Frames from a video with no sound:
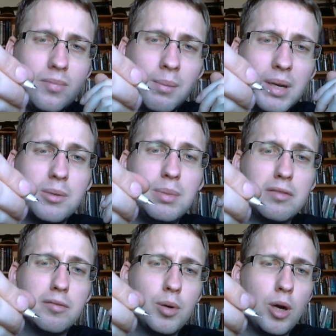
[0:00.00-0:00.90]
but it's a bit
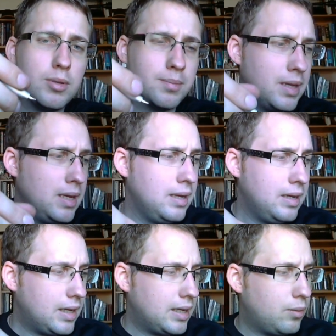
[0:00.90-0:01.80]
of a problem.
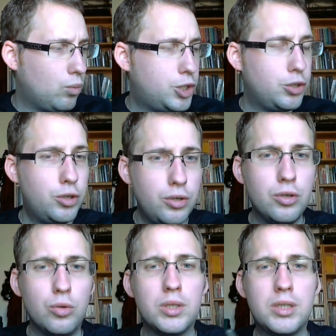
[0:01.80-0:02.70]
Uh, what you could
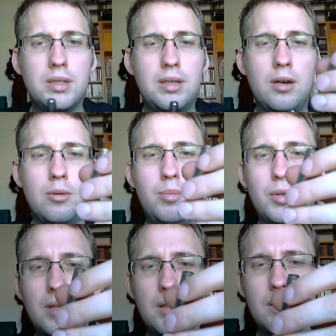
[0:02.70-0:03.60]
do was you know
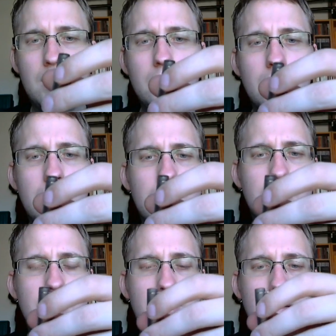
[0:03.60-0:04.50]
put the the the the,
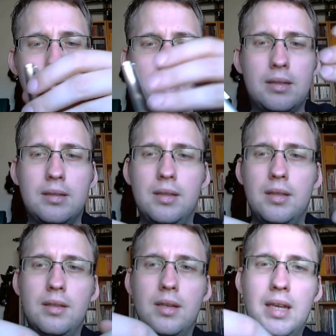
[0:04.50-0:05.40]
uh,
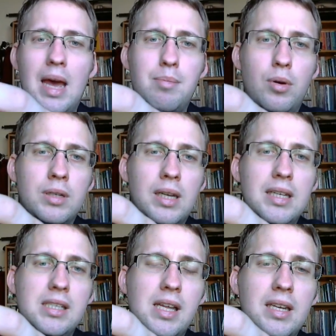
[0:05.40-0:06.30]
the, the cap on. At
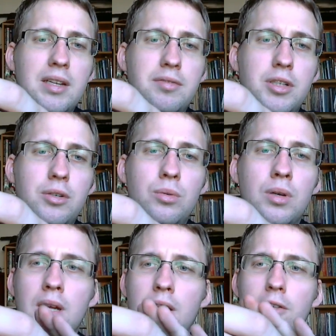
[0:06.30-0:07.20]
least that gives you
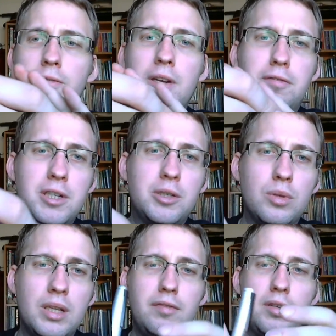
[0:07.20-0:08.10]
very
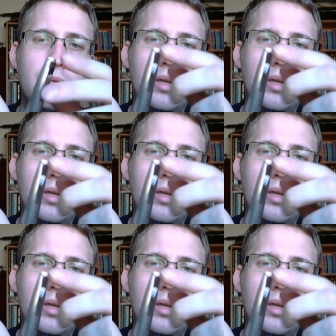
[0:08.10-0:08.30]
visual. If you